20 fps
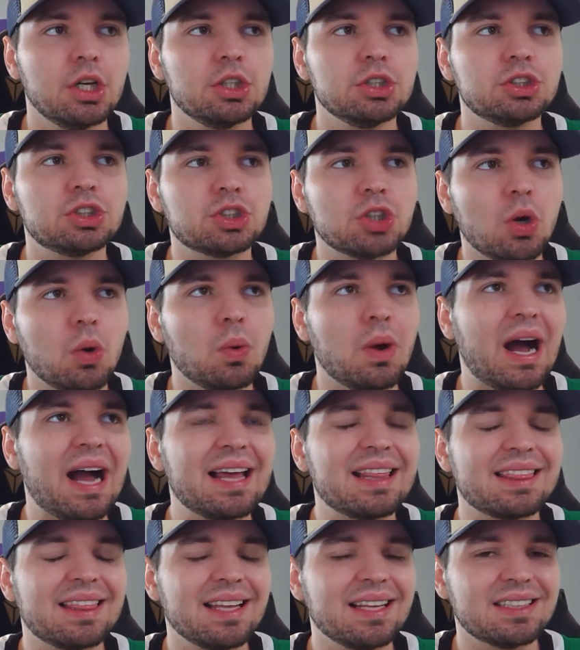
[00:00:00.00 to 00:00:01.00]
So
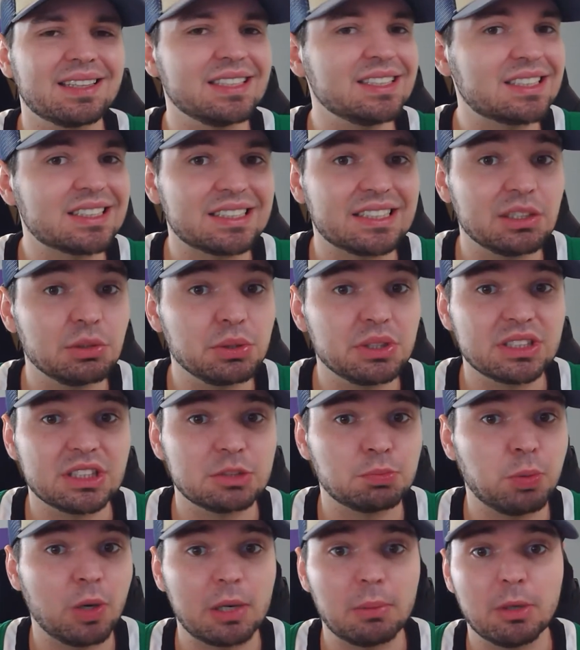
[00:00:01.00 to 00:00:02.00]
I think this series
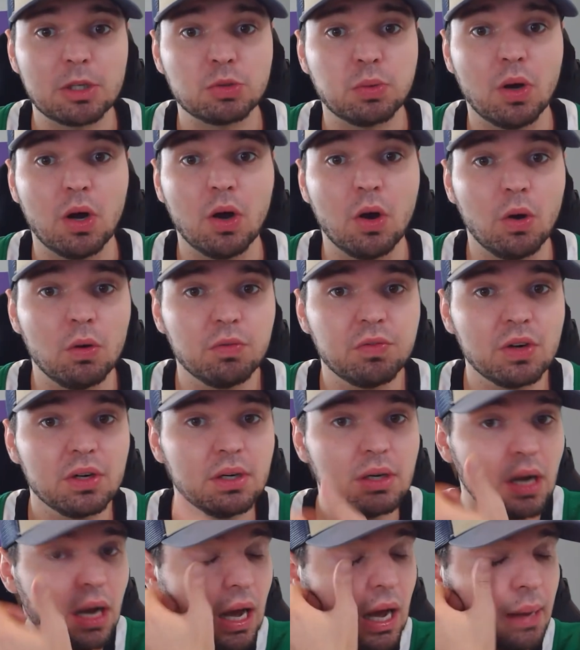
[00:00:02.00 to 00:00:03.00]
is pretty much well
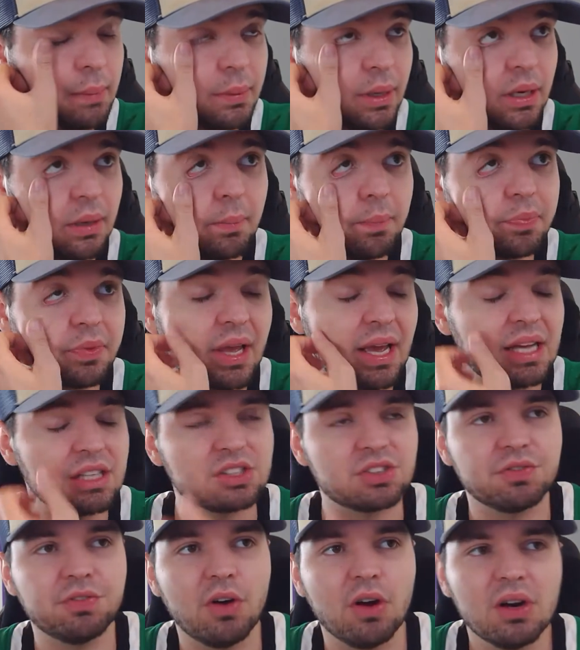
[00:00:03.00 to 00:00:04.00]
over. I mean,
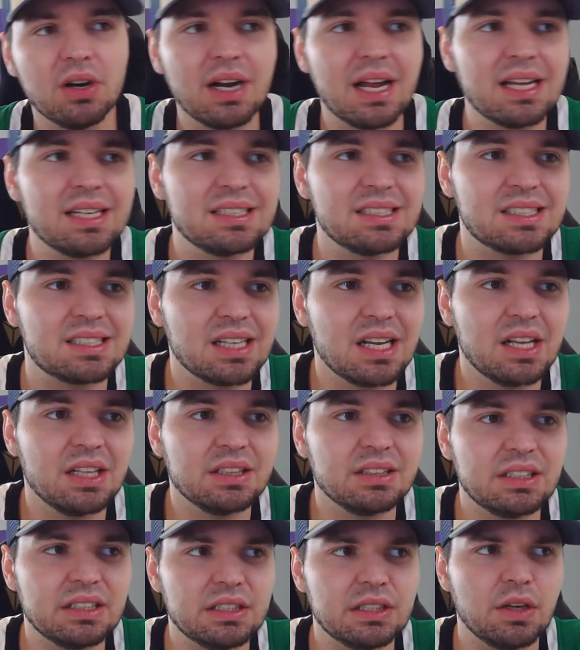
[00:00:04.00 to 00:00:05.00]
as far as
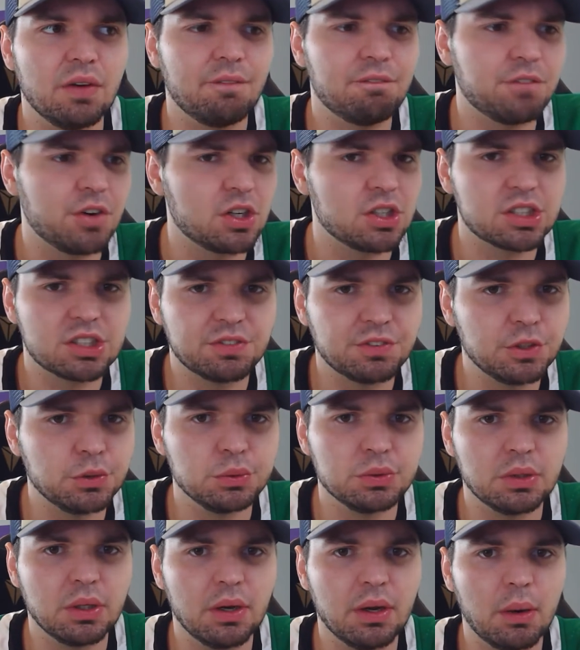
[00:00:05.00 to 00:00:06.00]
the first
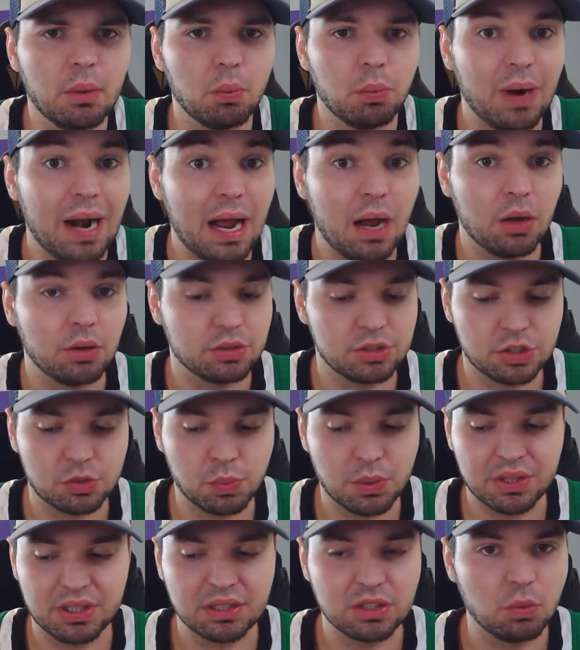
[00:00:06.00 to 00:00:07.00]
few rounds
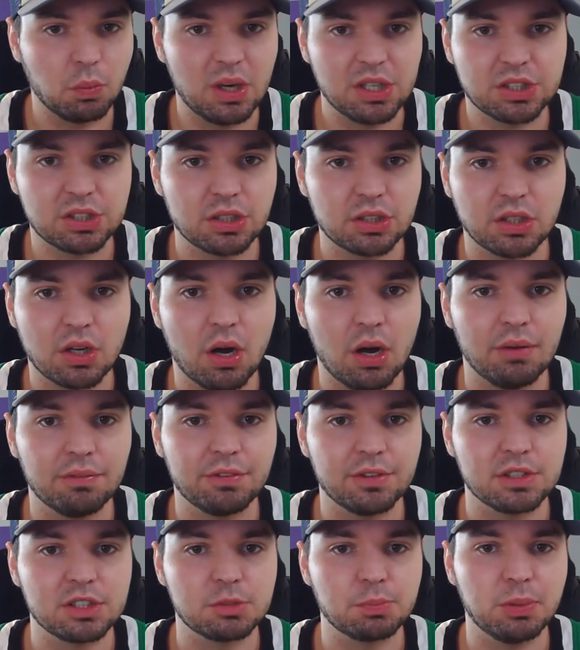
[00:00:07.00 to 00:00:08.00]
within the Western
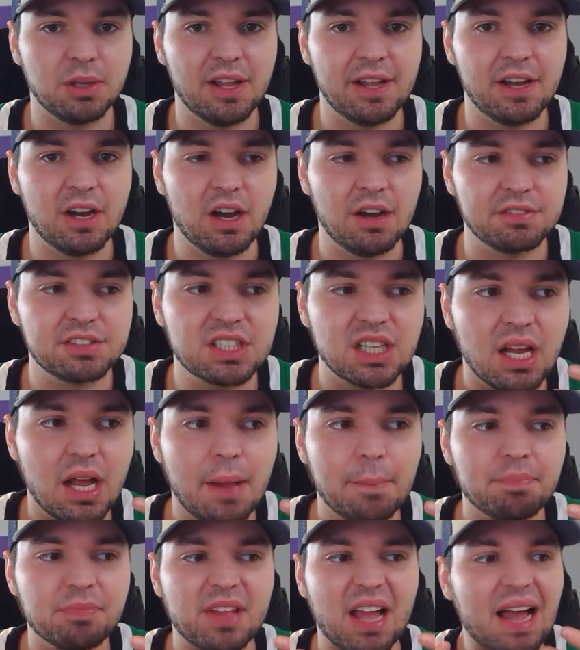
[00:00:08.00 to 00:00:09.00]
Conference playoffs,
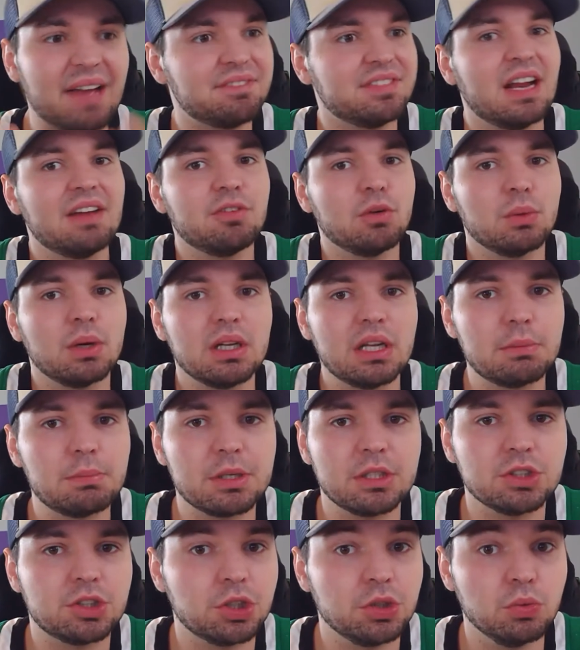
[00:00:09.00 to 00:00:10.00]
I've never really
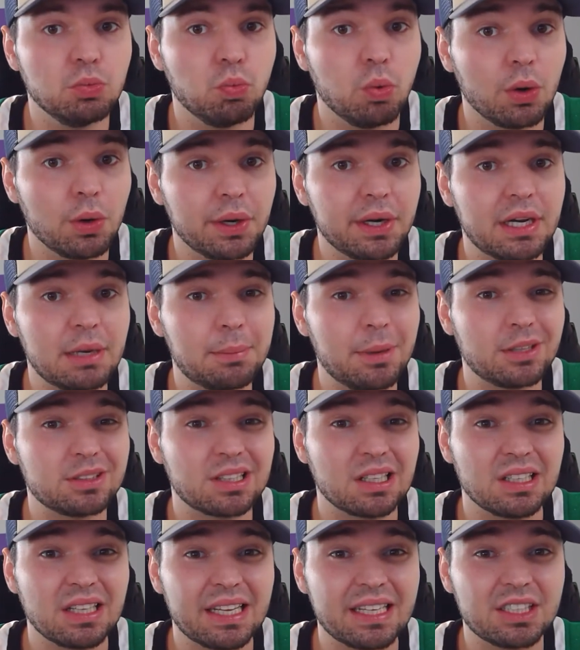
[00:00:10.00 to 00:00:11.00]
been too worried about
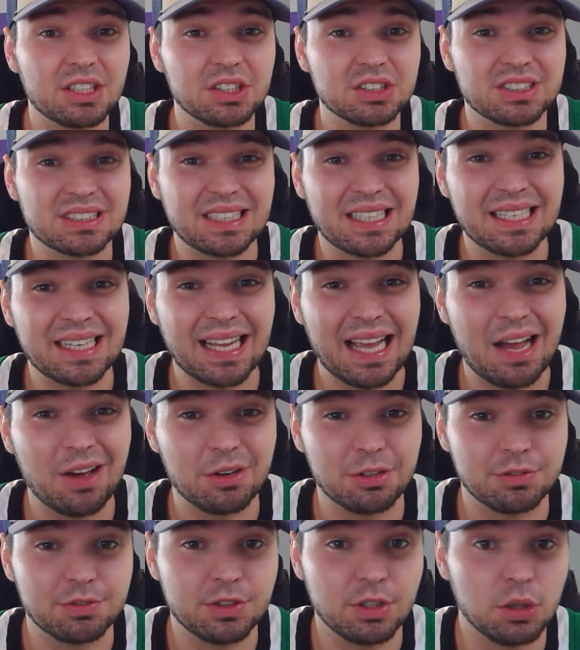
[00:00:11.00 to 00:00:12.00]
the Lakers getting out
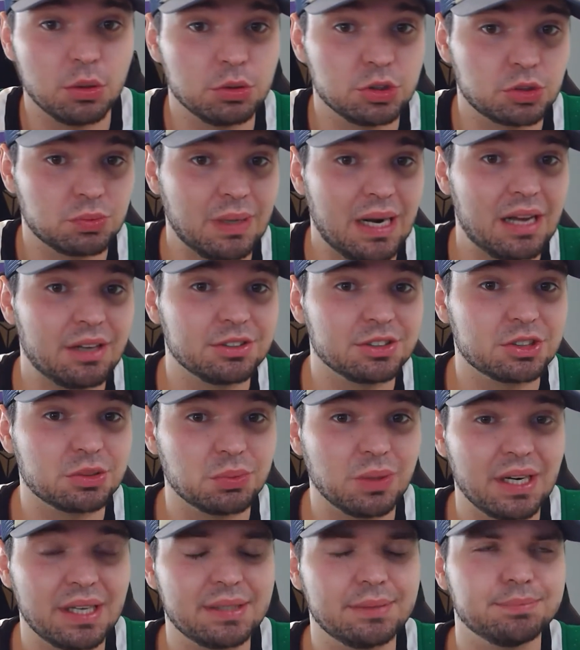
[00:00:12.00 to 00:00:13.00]
of those rounds,
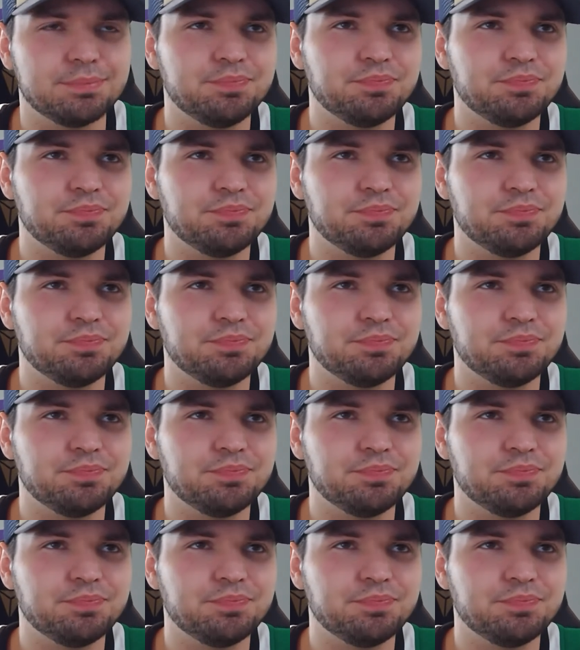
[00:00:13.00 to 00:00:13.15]
right?